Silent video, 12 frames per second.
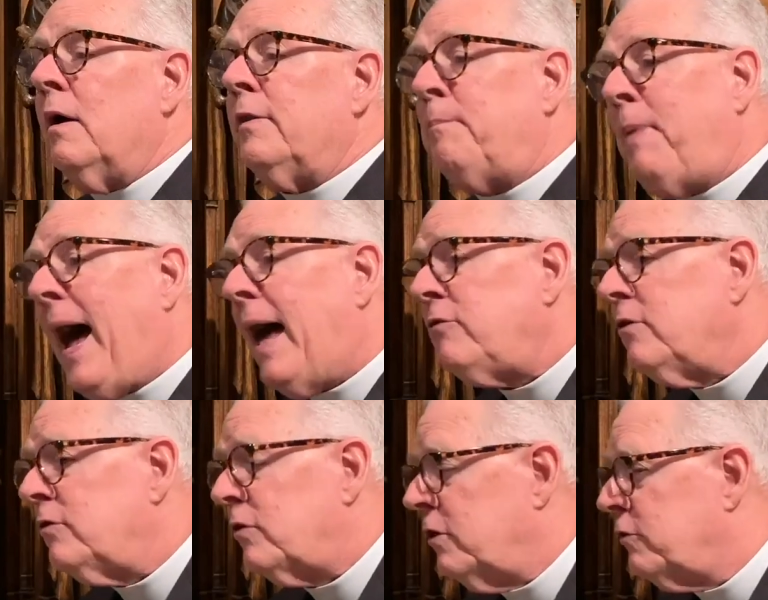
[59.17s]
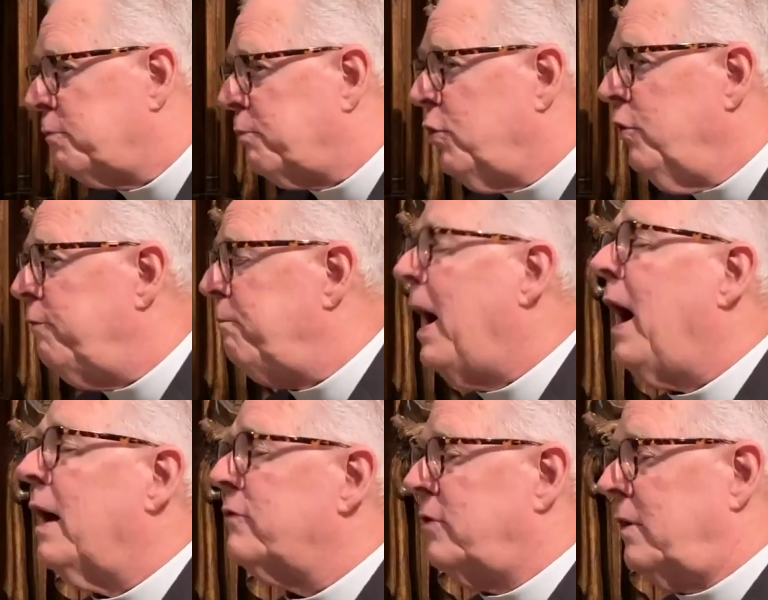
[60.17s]
The passage is proof
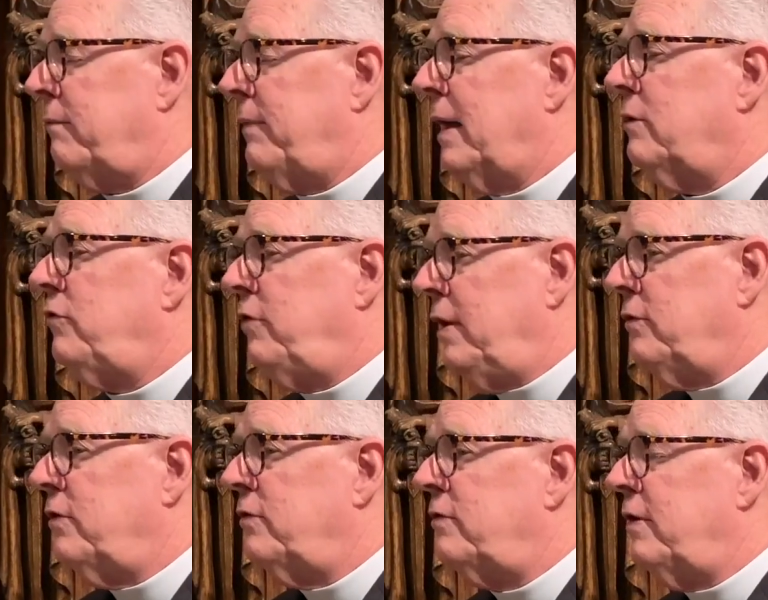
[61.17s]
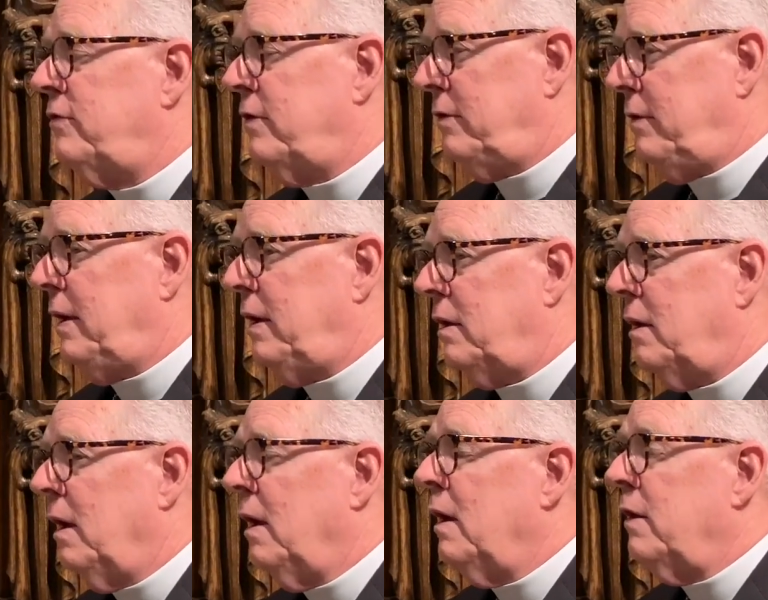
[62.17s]
positive that Jesus is indeed
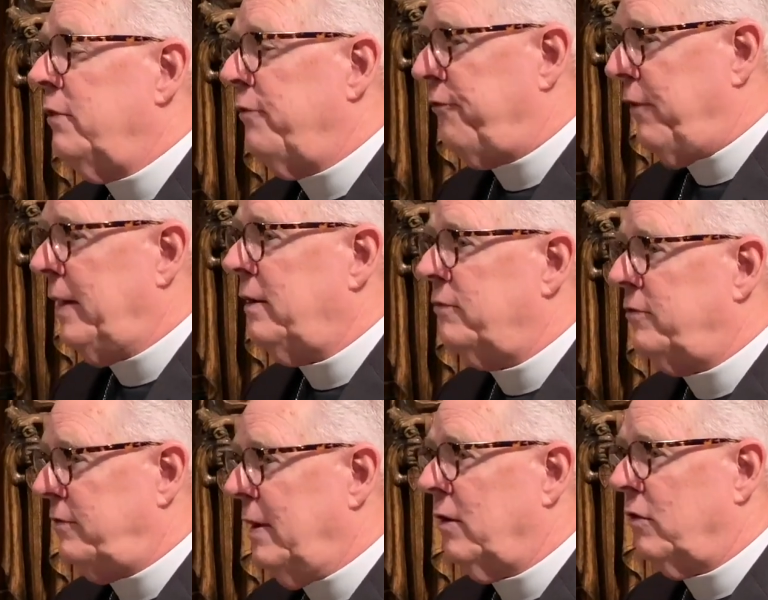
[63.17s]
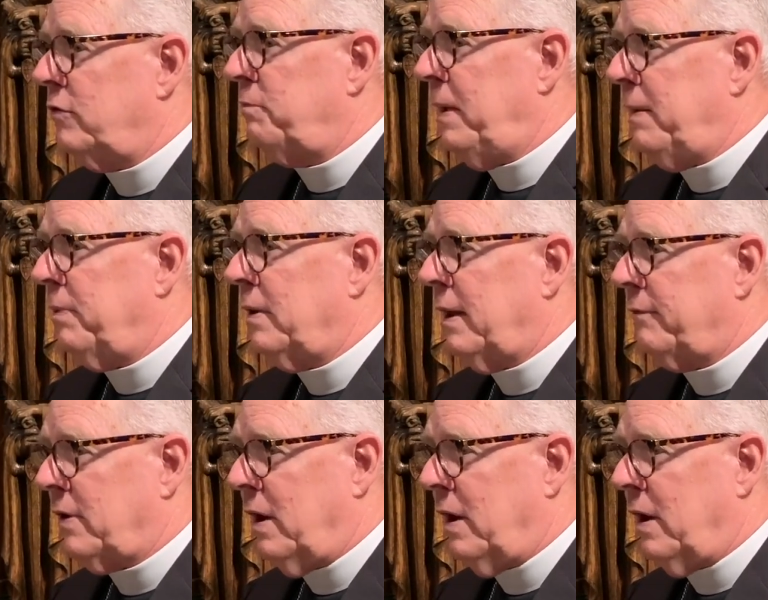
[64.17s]
the friend of sinners people have